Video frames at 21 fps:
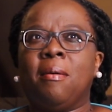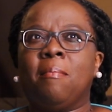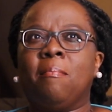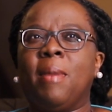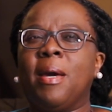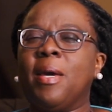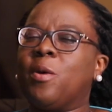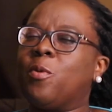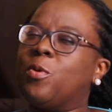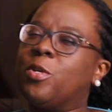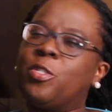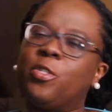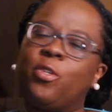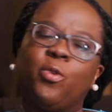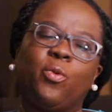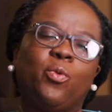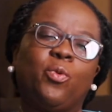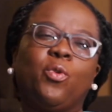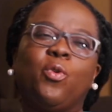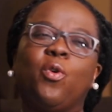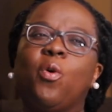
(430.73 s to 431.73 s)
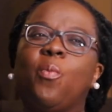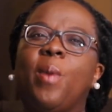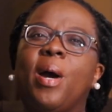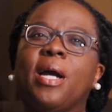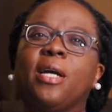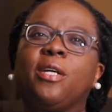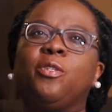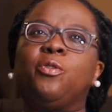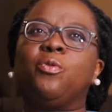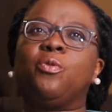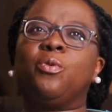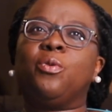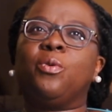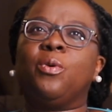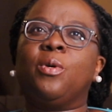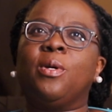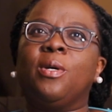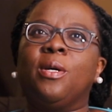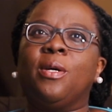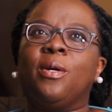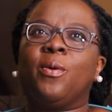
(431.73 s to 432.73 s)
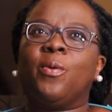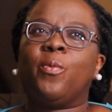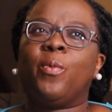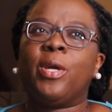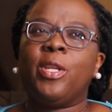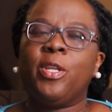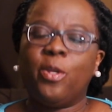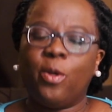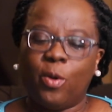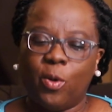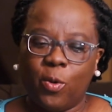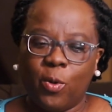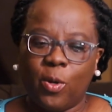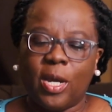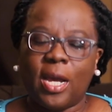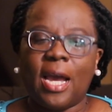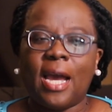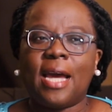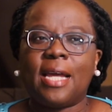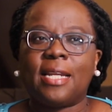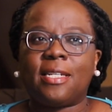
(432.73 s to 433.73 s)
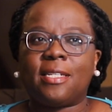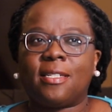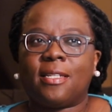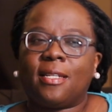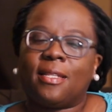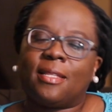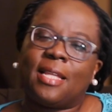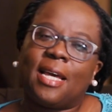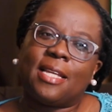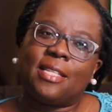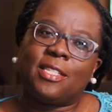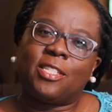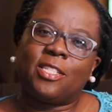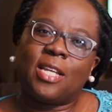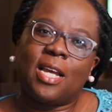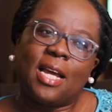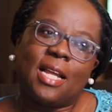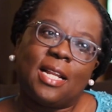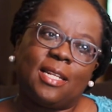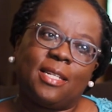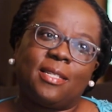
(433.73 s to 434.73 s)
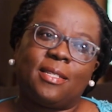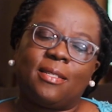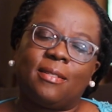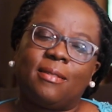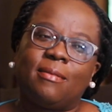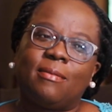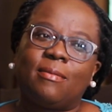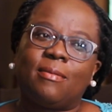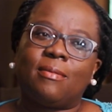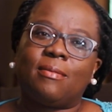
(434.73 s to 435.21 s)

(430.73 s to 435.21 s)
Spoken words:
My question would go back to, when you look at that child,